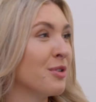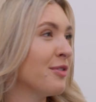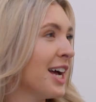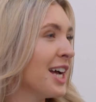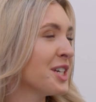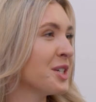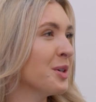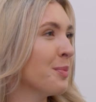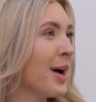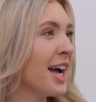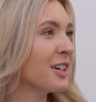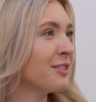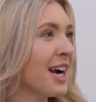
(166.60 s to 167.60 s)
professional
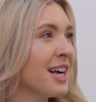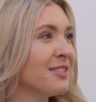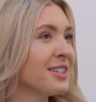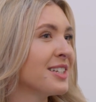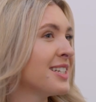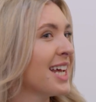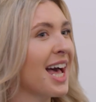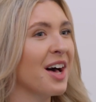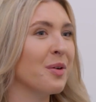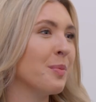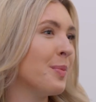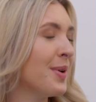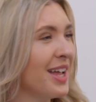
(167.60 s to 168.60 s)
backgrounds to
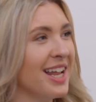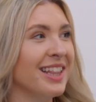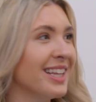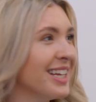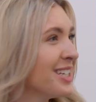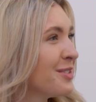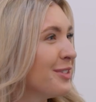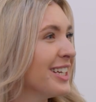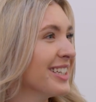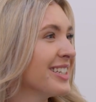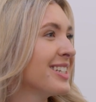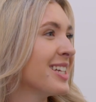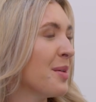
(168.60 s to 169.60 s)
help in this
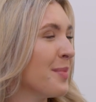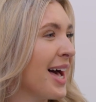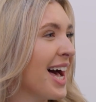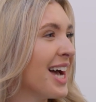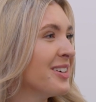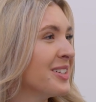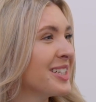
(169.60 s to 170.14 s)
field somehow.